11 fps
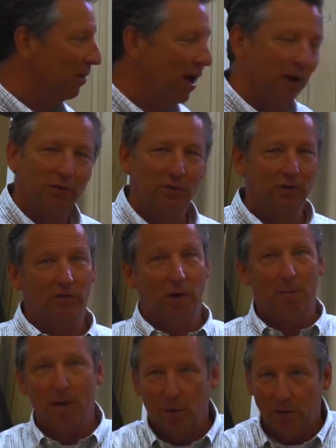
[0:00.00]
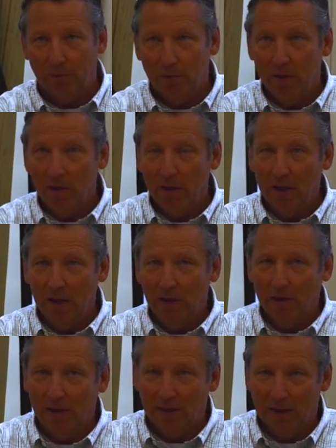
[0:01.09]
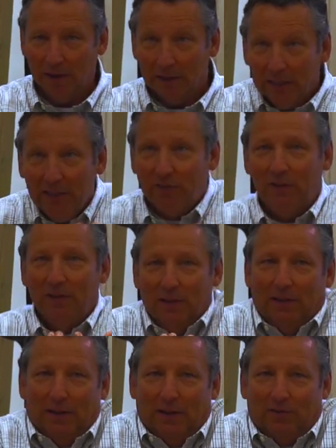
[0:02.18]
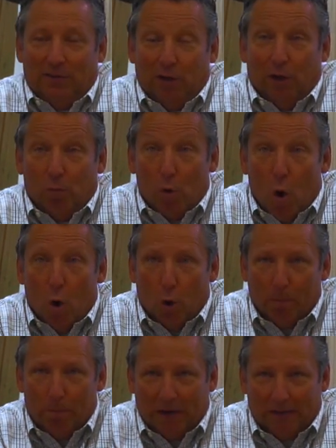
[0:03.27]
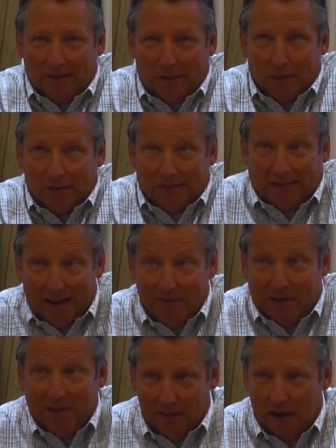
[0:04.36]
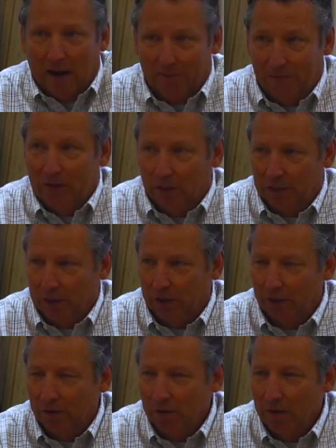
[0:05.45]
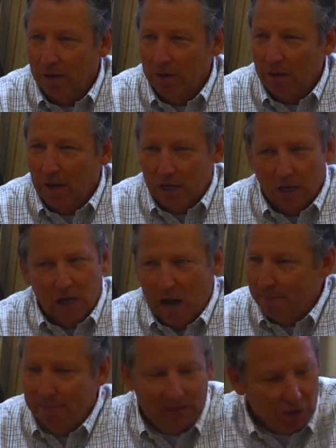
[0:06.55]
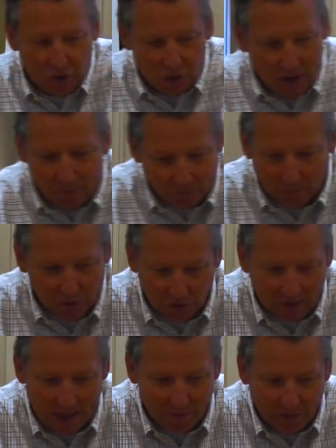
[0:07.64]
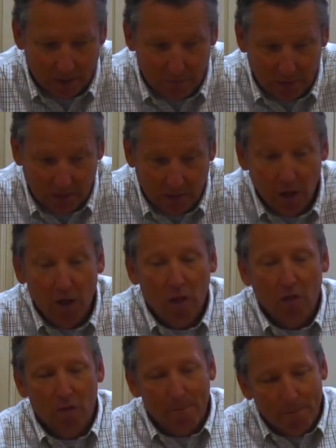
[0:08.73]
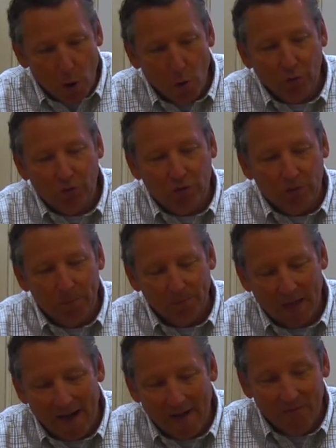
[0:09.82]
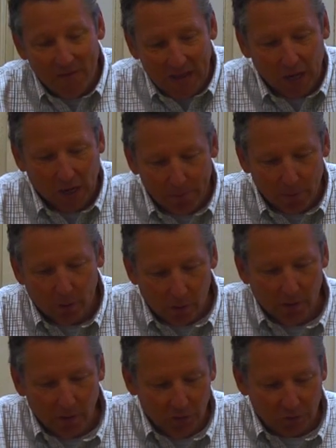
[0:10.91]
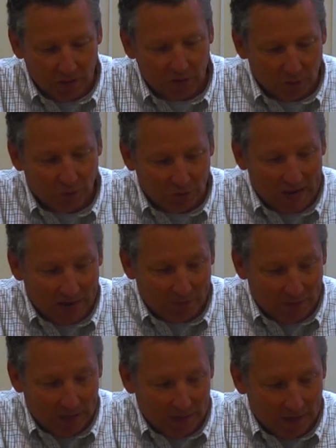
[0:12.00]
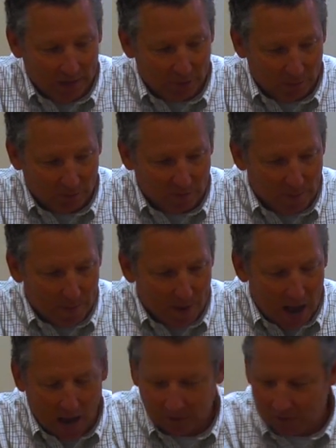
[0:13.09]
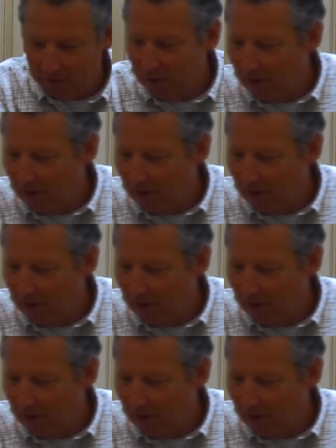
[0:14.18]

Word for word: around is because somehow it, it, it, at least it, it's still a role, but it's still the safety that I feel here. And you got to make the shift from just having to be the most available sense of safety in terms of a box